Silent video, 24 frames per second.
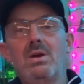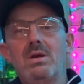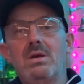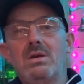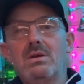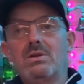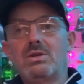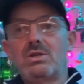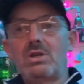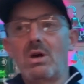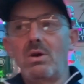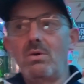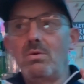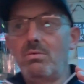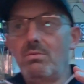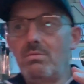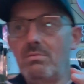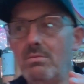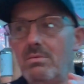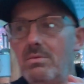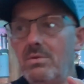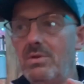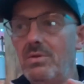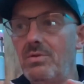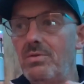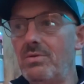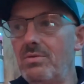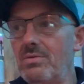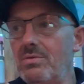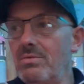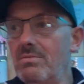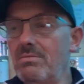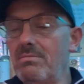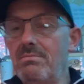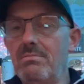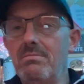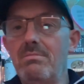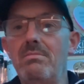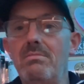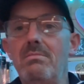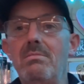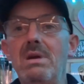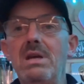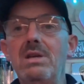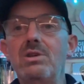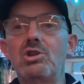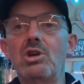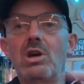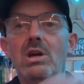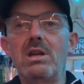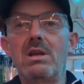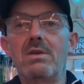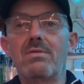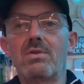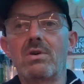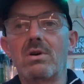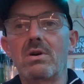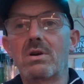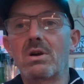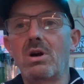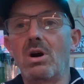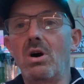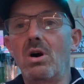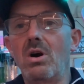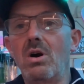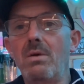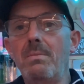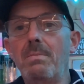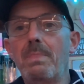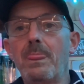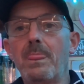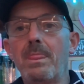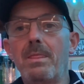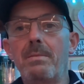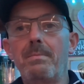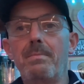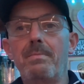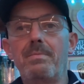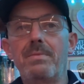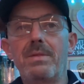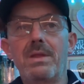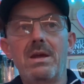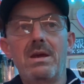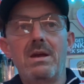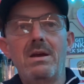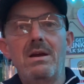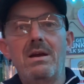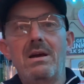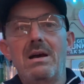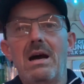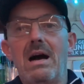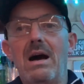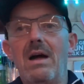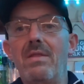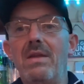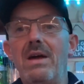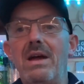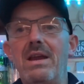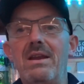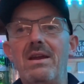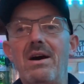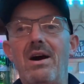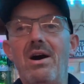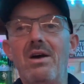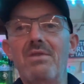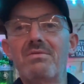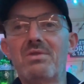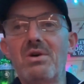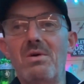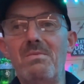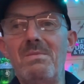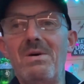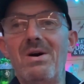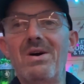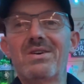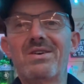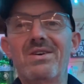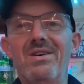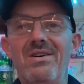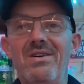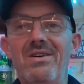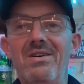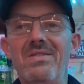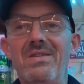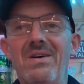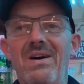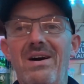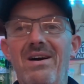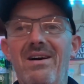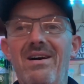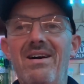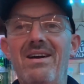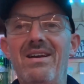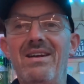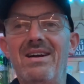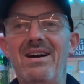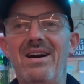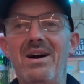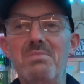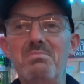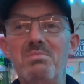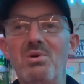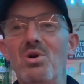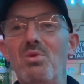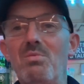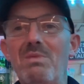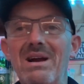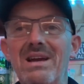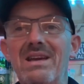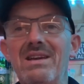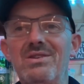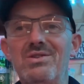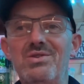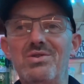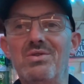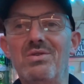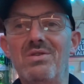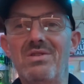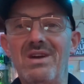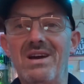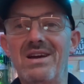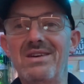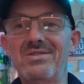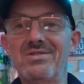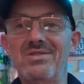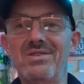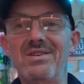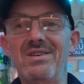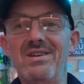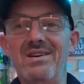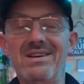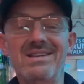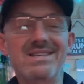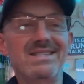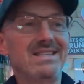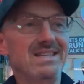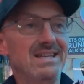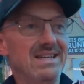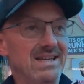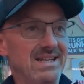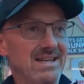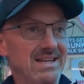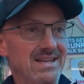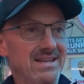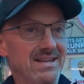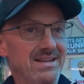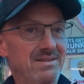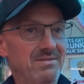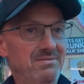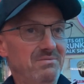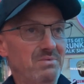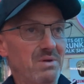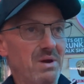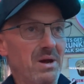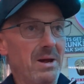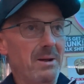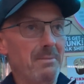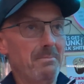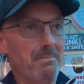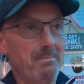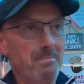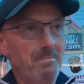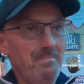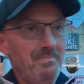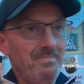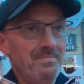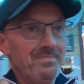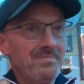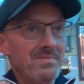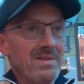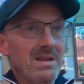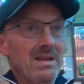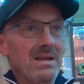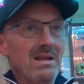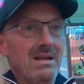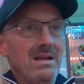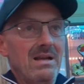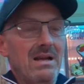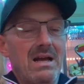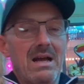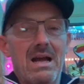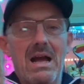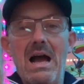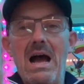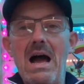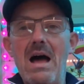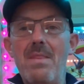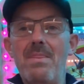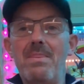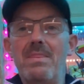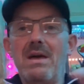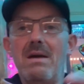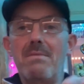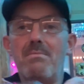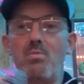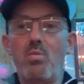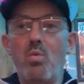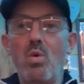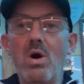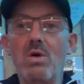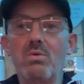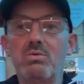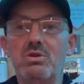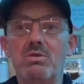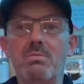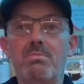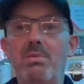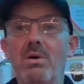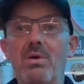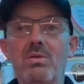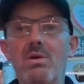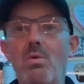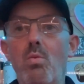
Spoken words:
So me and Janie have got a car, and then I've got my car that I bought back in 2019, right? And they're worlds apart.